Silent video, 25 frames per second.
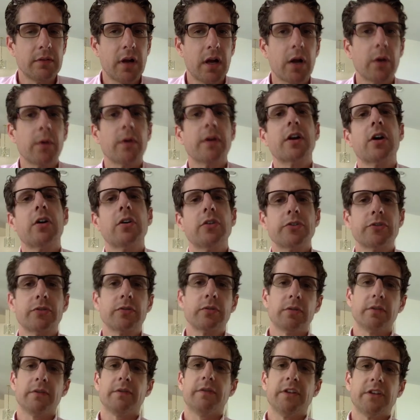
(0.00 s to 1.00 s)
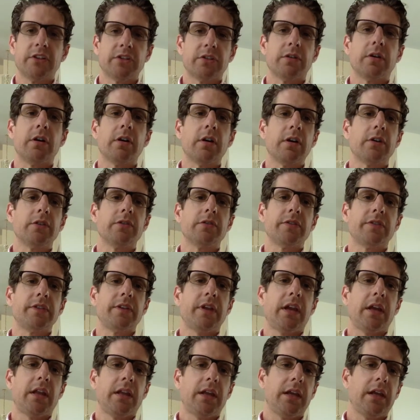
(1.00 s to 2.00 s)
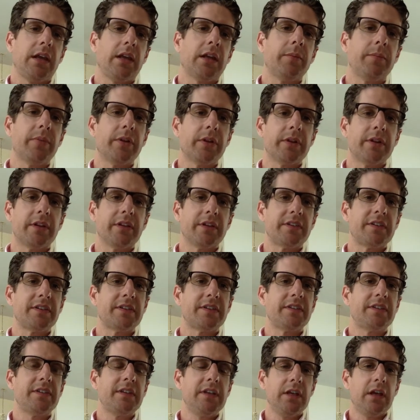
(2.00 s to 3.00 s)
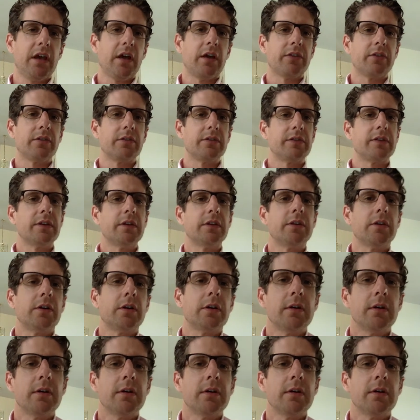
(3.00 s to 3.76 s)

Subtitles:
our cultural vision, our understanding and ability to see others in